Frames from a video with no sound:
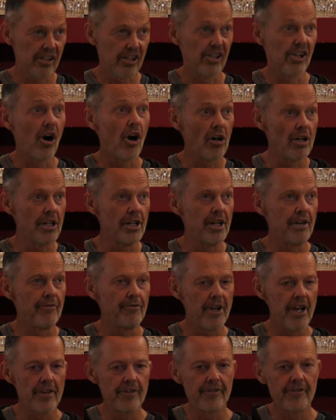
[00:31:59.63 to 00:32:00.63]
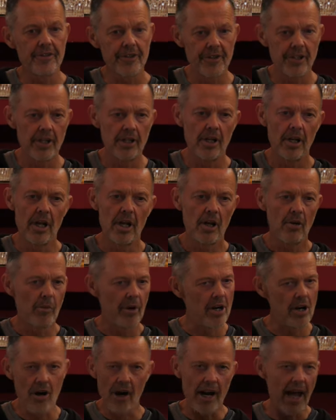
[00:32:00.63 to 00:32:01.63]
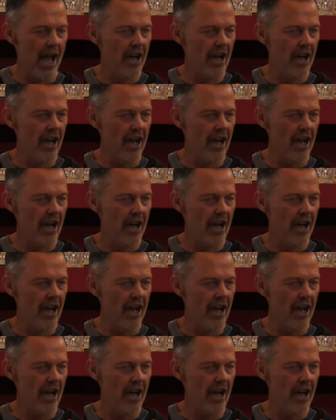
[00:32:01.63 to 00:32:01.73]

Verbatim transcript: cognitive deficit, we're not